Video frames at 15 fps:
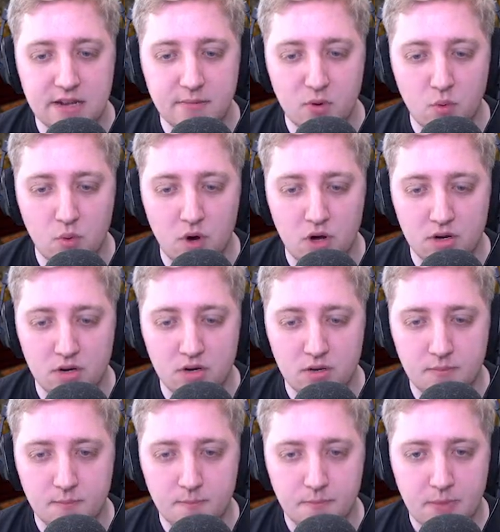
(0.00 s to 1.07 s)
number one.
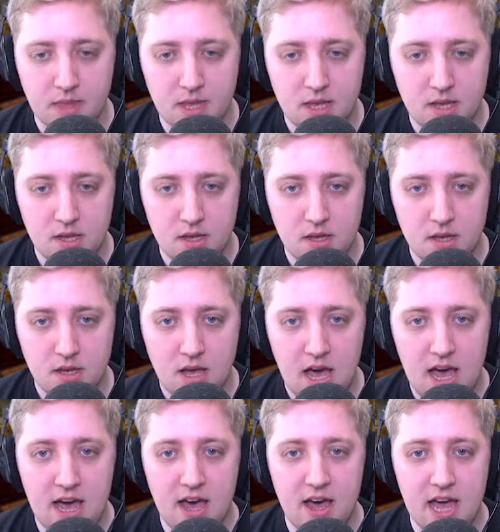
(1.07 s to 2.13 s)

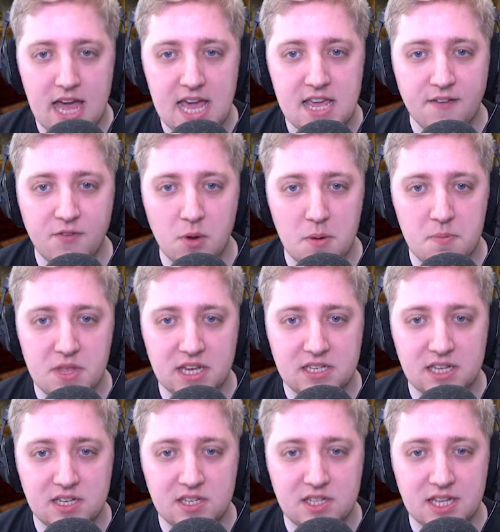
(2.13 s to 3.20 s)
Uh, hey, if you open this,
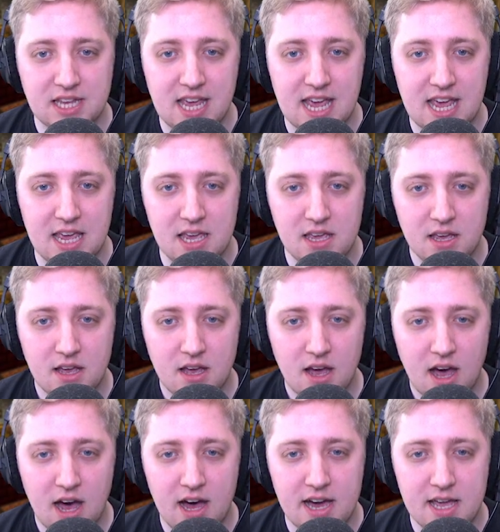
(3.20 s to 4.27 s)
this is the key.
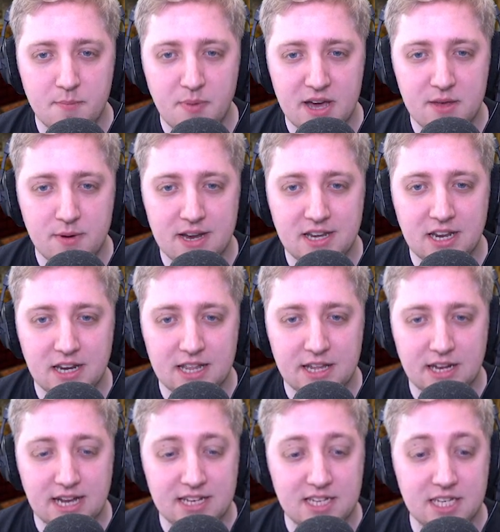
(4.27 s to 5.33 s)
Hi, by the way, do you like the
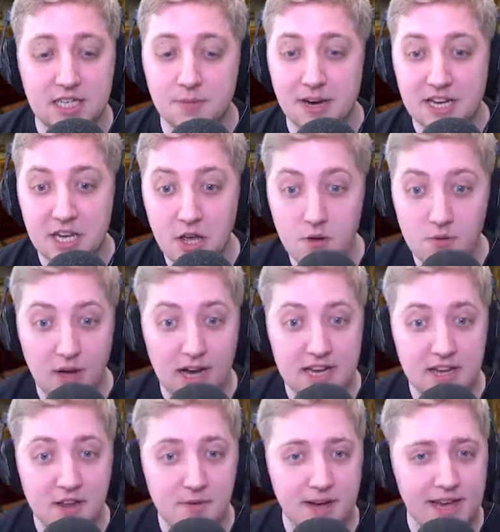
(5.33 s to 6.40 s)
class system? I do, I
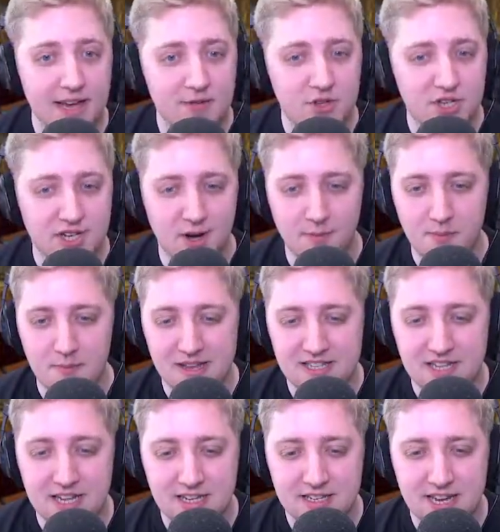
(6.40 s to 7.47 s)
do. I just
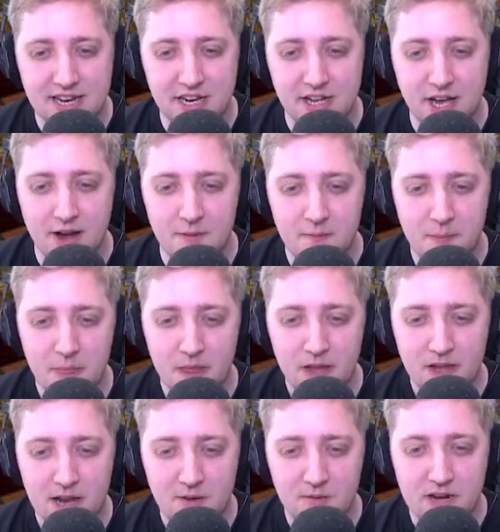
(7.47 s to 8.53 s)
complimented it a second ago.
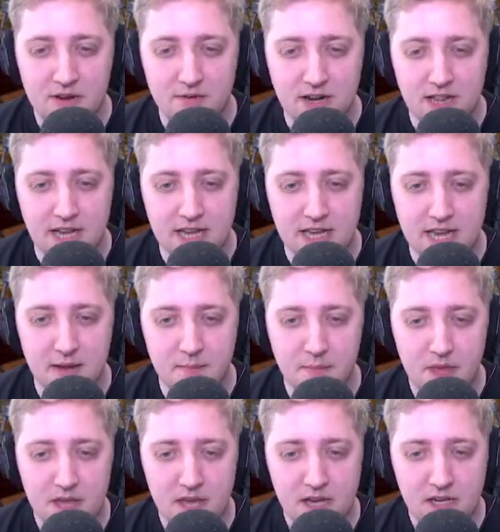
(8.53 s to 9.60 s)
I really, really like it.
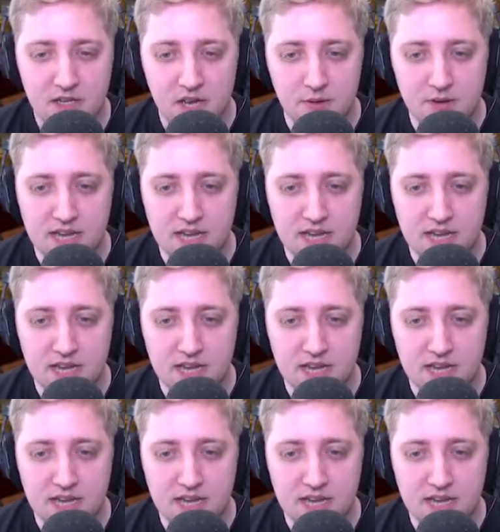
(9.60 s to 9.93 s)
So,